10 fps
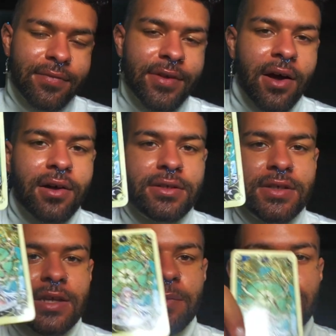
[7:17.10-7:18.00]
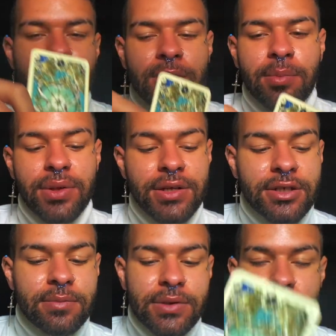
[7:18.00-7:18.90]
y'all just come into a
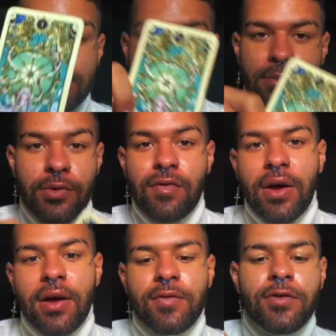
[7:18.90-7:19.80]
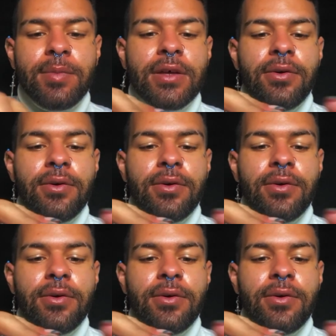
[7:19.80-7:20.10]
completion, but you still move on from it,